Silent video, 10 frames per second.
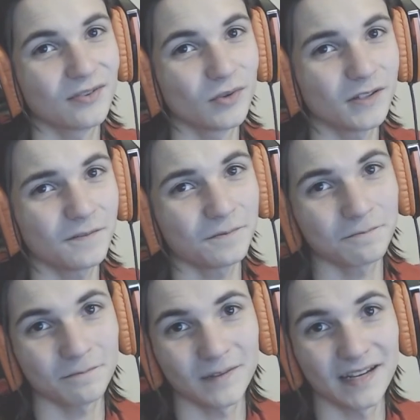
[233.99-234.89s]
Well,
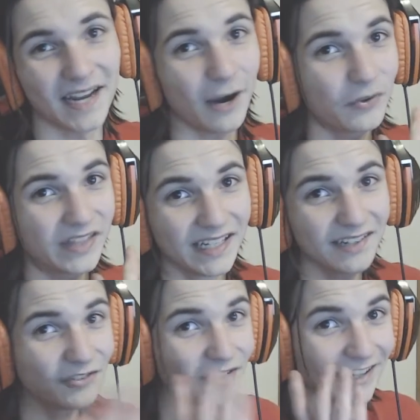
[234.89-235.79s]
now with an
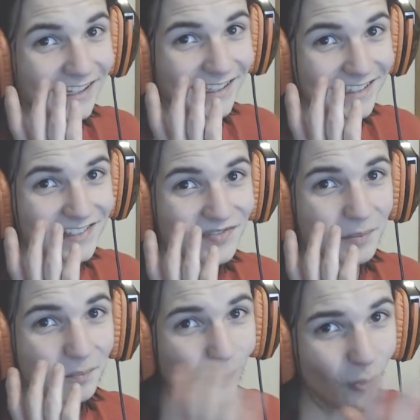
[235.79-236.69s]
Eviolite, it's
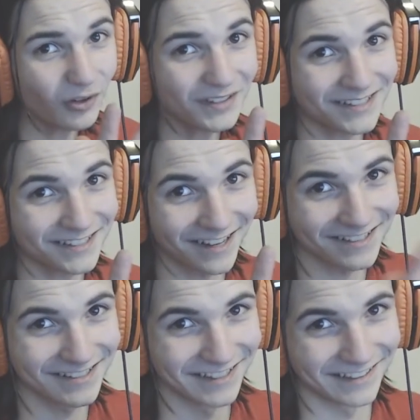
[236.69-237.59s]
even more
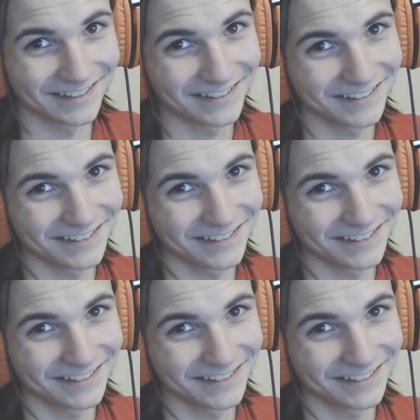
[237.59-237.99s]
disgusting.